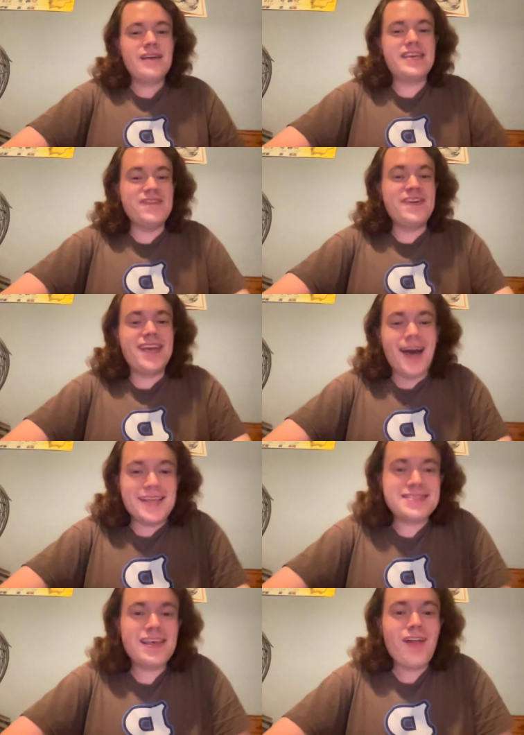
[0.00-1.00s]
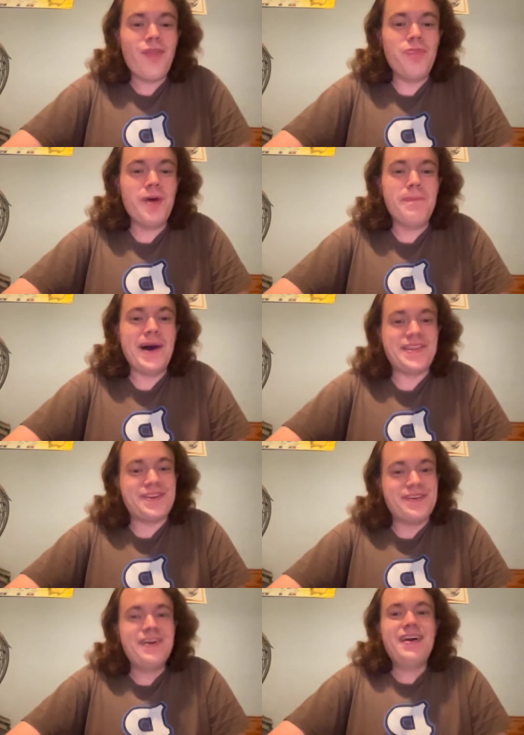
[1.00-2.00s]
Giving us the
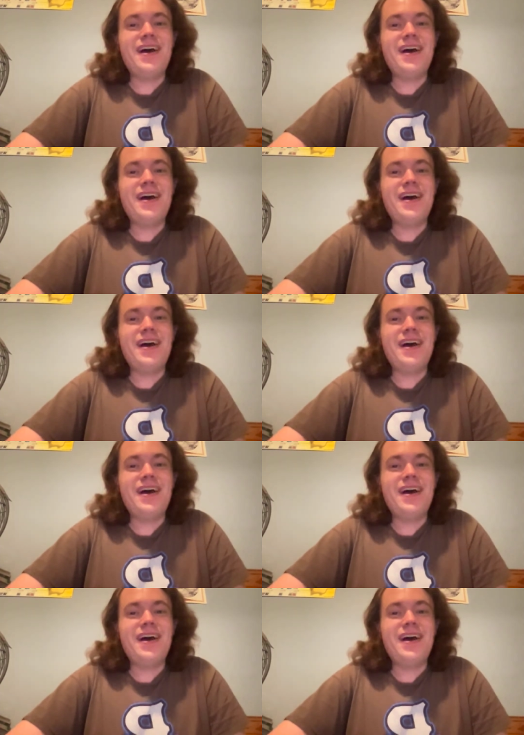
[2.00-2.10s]
button.